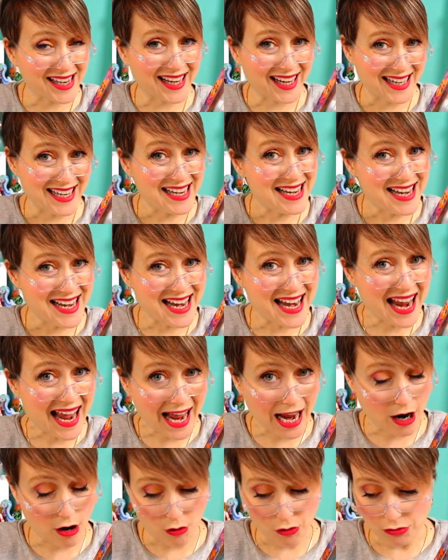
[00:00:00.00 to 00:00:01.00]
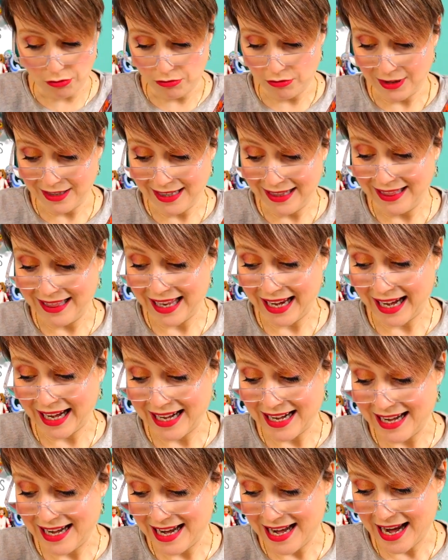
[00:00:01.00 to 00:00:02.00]
like now like
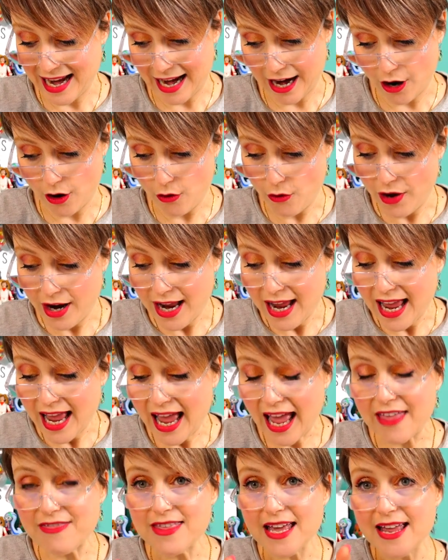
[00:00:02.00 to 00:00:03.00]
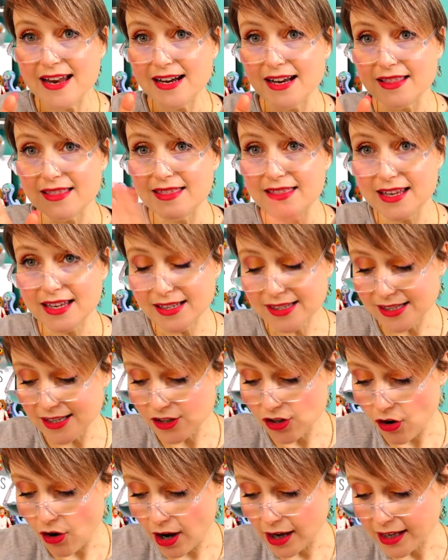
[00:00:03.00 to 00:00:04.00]
now. And then this
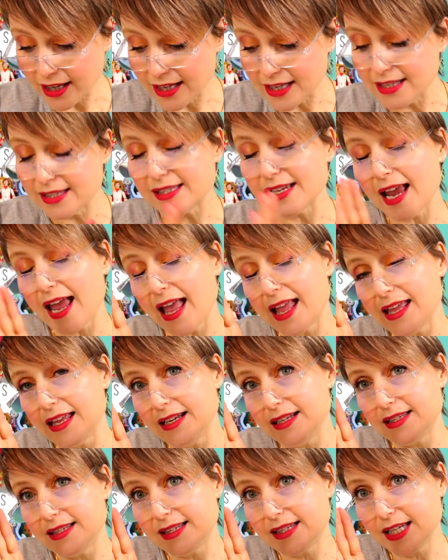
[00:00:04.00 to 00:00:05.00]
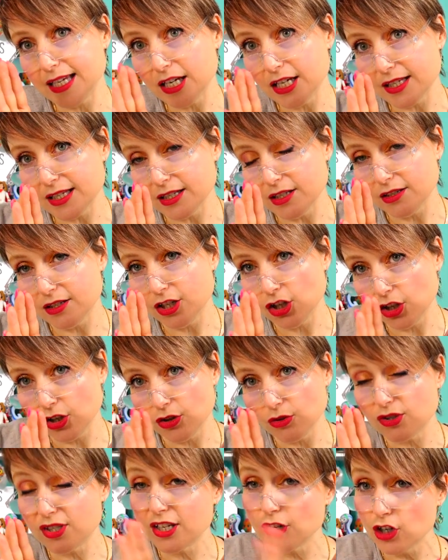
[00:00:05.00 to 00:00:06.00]
is August and season
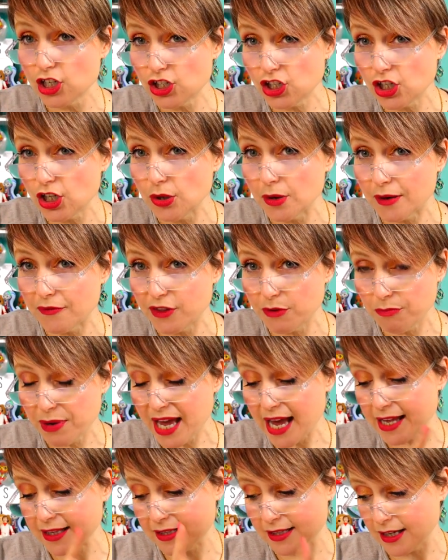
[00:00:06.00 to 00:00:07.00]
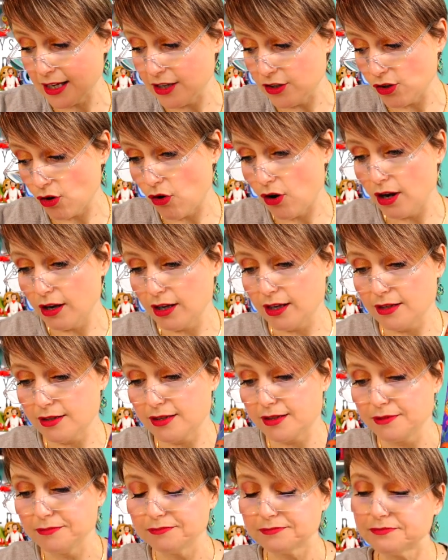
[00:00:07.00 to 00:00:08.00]
two, series two of The Pets is
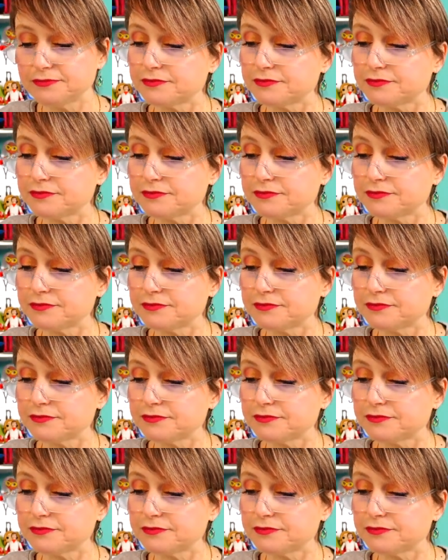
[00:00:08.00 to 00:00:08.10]
August.